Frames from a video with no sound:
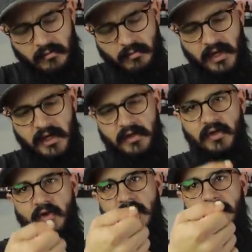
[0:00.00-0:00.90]
but I can
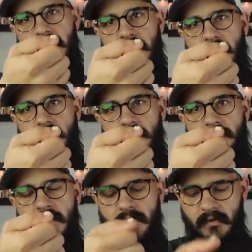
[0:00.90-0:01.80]
scrape it out
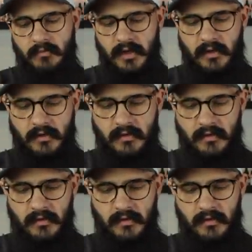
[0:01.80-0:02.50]
with my thumbnail.